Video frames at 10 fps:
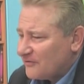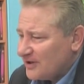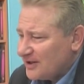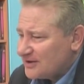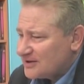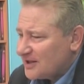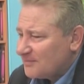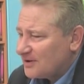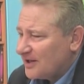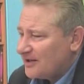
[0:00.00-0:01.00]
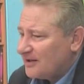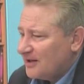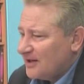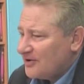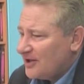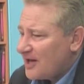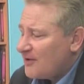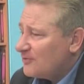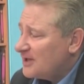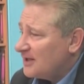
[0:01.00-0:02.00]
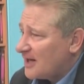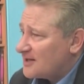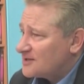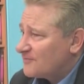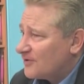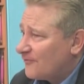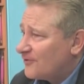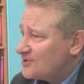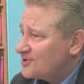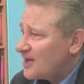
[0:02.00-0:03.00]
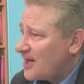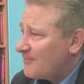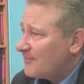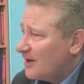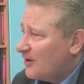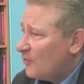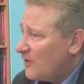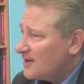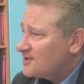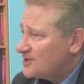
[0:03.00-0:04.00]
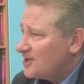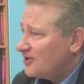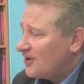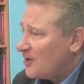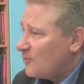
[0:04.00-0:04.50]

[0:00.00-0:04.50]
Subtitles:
feeling terrible. And then I realized for the first time what a sinner I